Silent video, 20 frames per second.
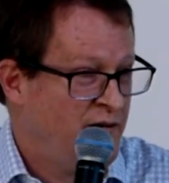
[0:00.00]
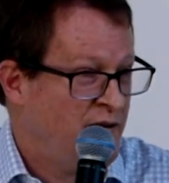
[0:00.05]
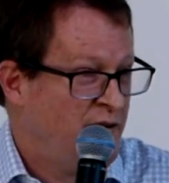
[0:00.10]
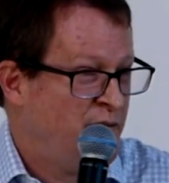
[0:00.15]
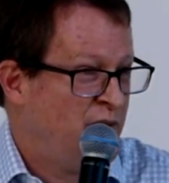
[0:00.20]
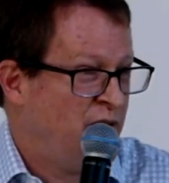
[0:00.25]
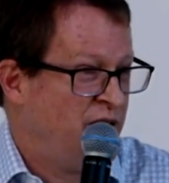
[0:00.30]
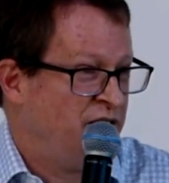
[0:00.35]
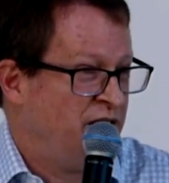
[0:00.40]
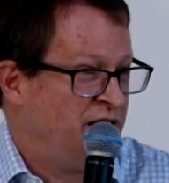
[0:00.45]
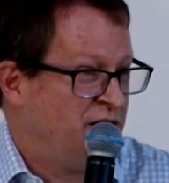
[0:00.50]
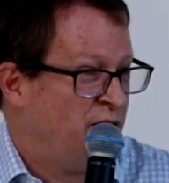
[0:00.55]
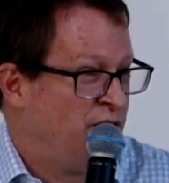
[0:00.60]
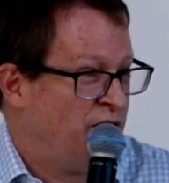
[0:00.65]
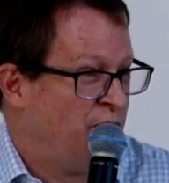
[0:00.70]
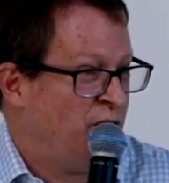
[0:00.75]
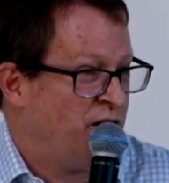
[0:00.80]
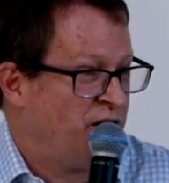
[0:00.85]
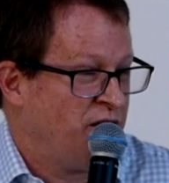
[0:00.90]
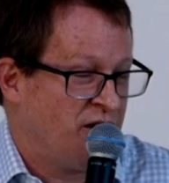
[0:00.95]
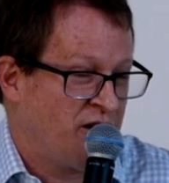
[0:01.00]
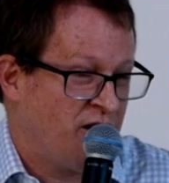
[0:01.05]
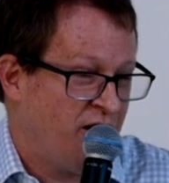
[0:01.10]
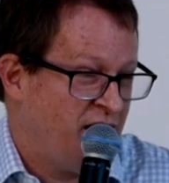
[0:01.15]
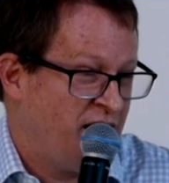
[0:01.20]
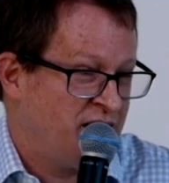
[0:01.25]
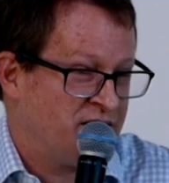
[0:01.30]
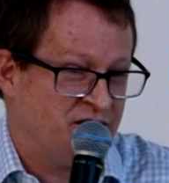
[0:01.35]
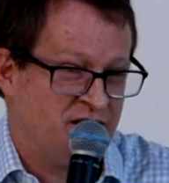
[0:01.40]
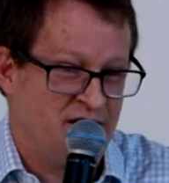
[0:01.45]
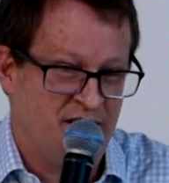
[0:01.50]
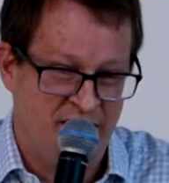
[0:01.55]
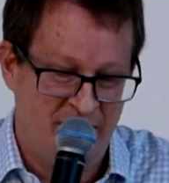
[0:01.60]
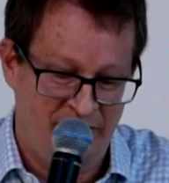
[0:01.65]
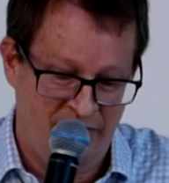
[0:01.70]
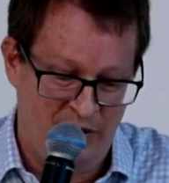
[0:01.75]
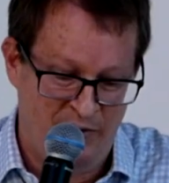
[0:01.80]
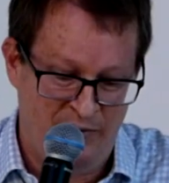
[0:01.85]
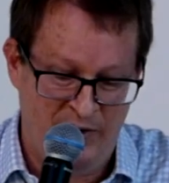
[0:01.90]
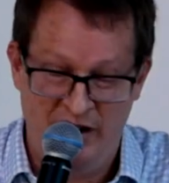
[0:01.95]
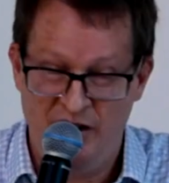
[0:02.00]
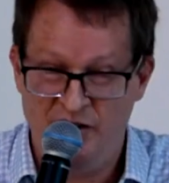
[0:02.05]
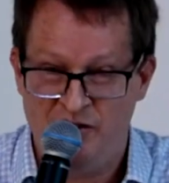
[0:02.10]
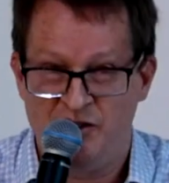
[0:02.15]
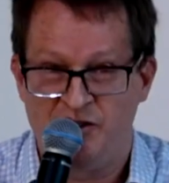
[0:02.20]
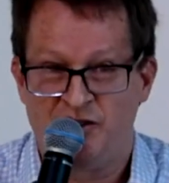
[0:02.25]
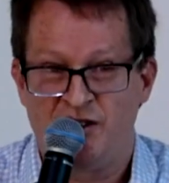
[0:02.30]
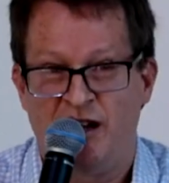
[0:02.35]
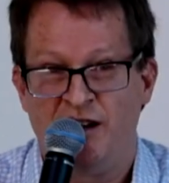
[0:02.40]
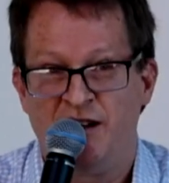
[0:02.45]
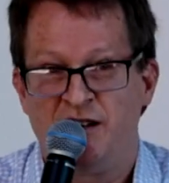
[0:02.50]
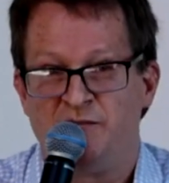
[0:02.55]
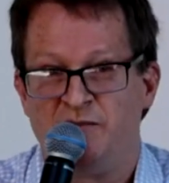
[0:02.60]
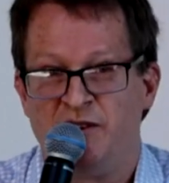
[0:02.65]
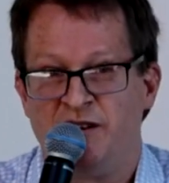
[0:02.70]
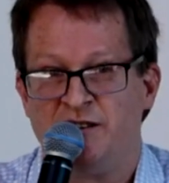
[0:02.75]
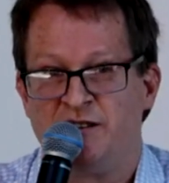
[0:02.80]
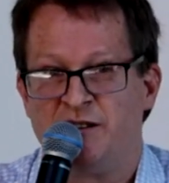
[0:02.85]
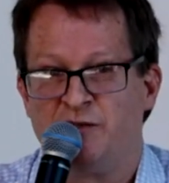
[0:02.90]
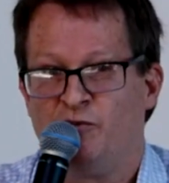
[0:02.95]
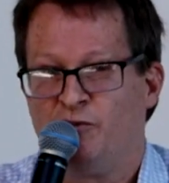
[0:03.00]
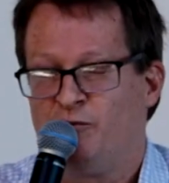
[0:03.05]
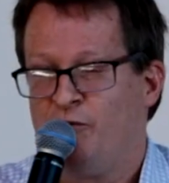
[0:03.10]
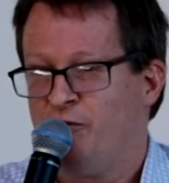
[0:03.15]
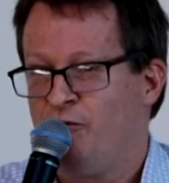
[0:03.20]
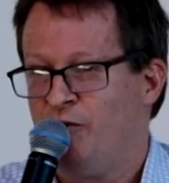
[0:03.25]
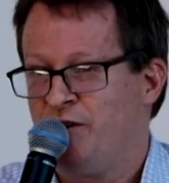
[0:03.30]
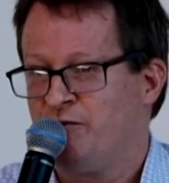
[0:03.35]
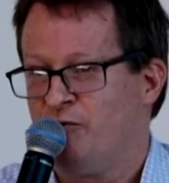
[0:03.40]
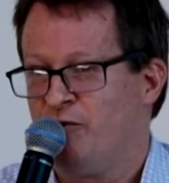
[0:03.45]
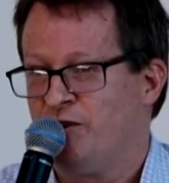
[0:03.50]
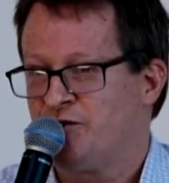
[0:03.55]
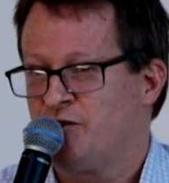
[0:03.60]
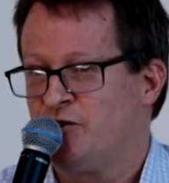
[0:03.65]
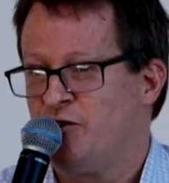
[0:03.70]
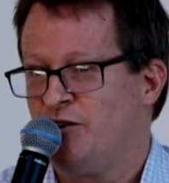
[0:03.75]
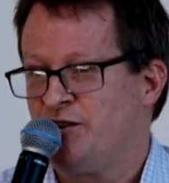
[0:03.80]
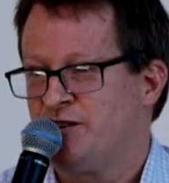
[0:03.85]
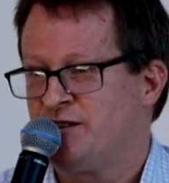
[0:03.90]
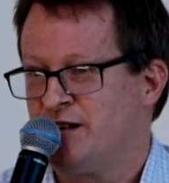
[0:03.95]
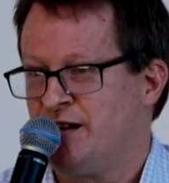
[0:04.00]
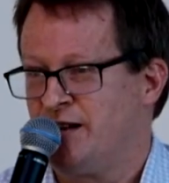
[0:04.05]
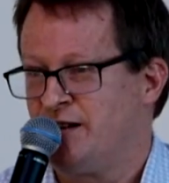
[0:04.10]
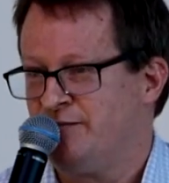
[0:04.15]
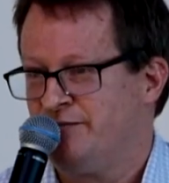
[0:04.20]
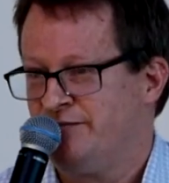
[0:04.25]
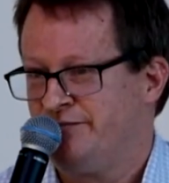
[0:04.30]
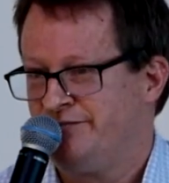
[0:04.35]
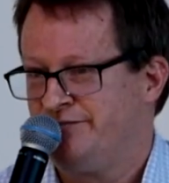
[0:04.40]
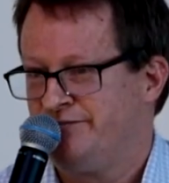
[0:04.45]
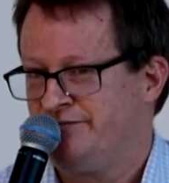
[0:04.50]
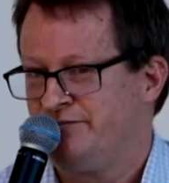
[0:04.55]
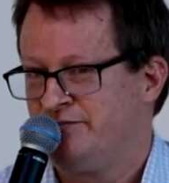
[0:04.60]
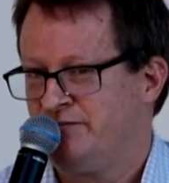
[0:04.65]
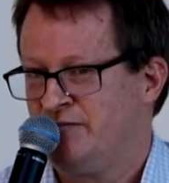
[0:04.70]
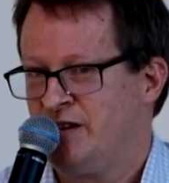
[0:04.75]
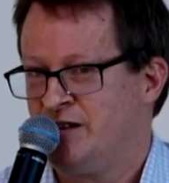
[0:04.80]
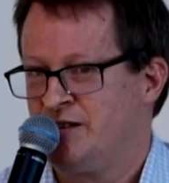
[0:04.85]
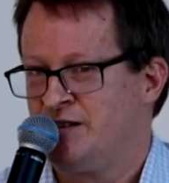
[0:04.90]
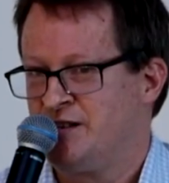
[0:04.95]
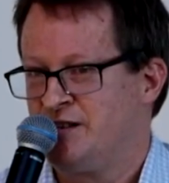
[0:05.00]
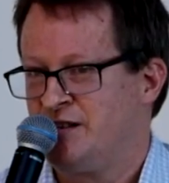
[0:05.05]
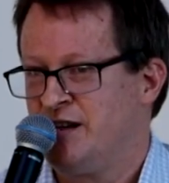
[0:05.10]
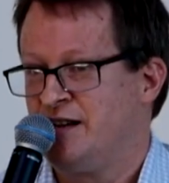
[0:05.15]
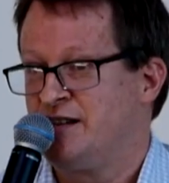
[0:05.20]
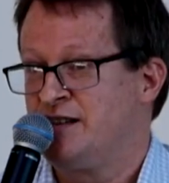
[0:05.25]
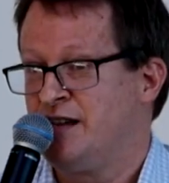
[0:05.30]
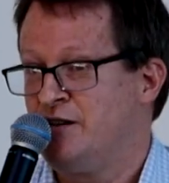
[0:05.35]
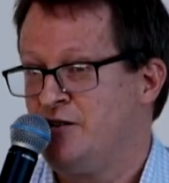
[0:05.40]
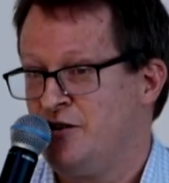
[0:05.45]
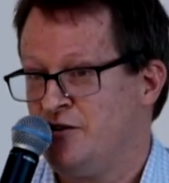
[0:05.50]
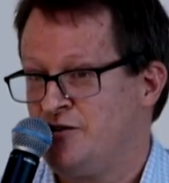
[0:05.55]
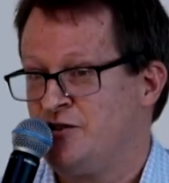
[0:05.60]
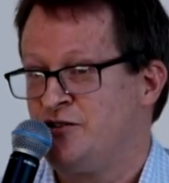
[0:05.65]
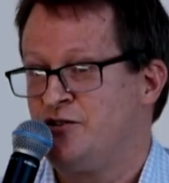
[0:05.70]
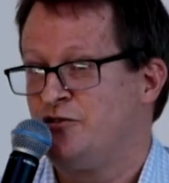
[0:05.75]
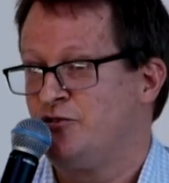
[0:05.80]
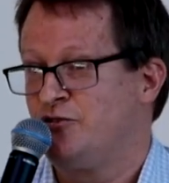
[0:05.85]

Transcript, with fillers: But they, one of the guys was interviewing me. He just challenged me and he said, well, what, what's God said? He says, Yeah, take notice of your